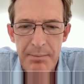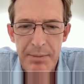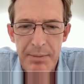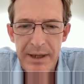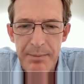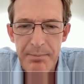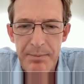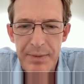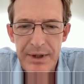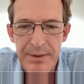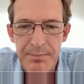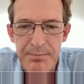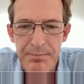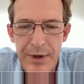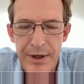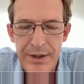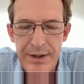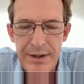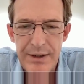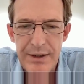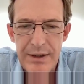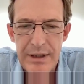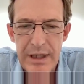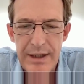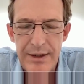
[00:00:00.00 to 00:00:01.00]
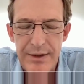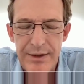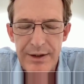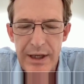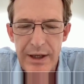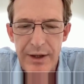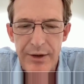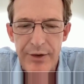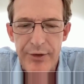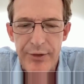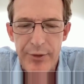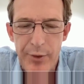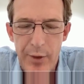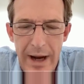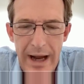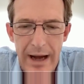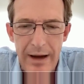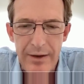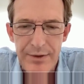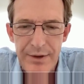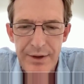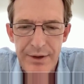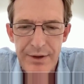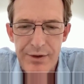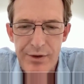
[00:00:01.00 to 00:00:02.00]
But but President Zelensky
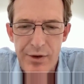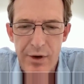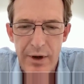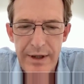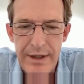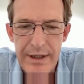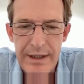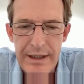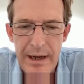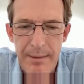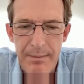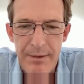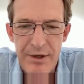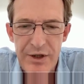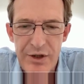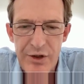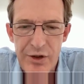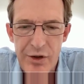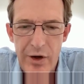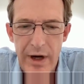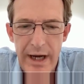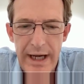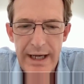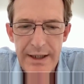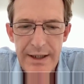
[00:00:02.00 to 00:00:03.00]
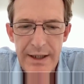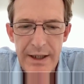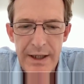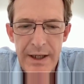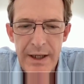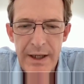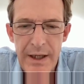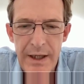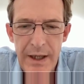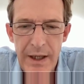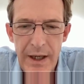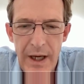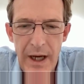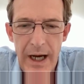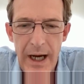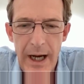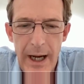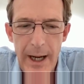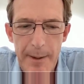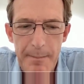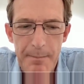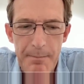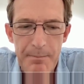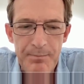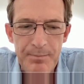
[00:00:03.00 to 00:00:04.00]
throughout has tried to demonstrate
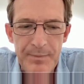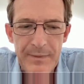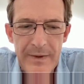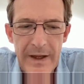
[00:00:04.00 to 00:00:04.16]
um,